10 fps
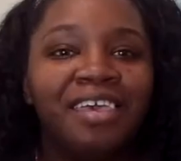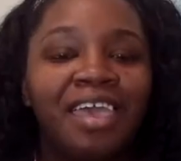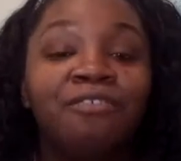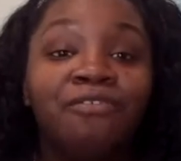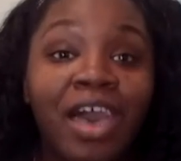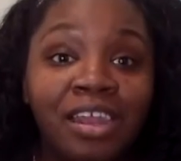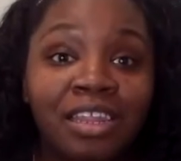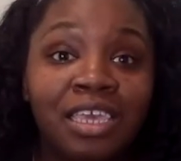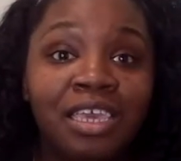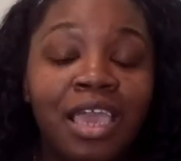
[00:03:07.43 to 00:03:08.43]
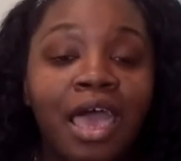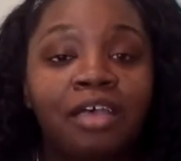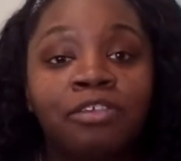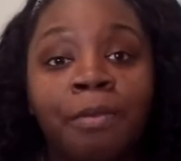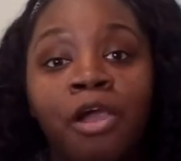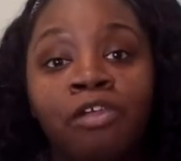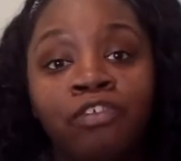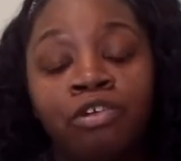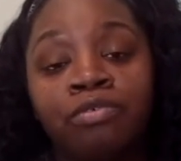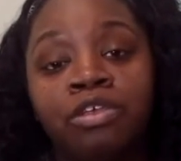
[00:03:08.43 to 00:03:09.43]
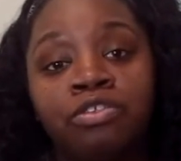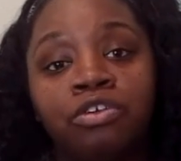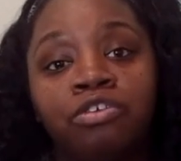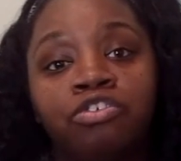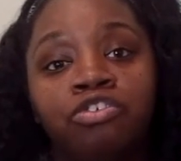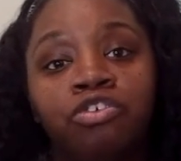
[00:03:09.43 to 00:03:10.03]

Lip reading: And finally, as a part of your research,